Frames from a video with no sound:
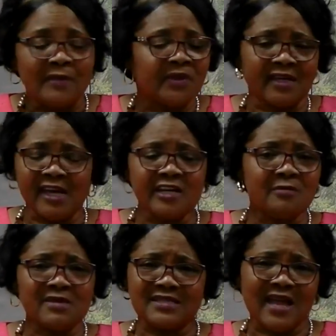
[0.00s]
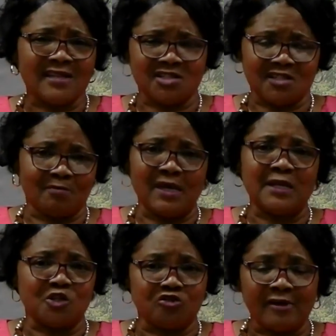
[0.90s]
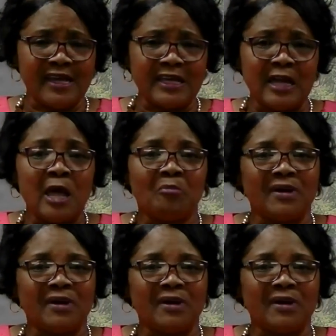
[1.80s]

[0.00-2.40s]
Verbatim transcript: The kingdom is not just meat and drink,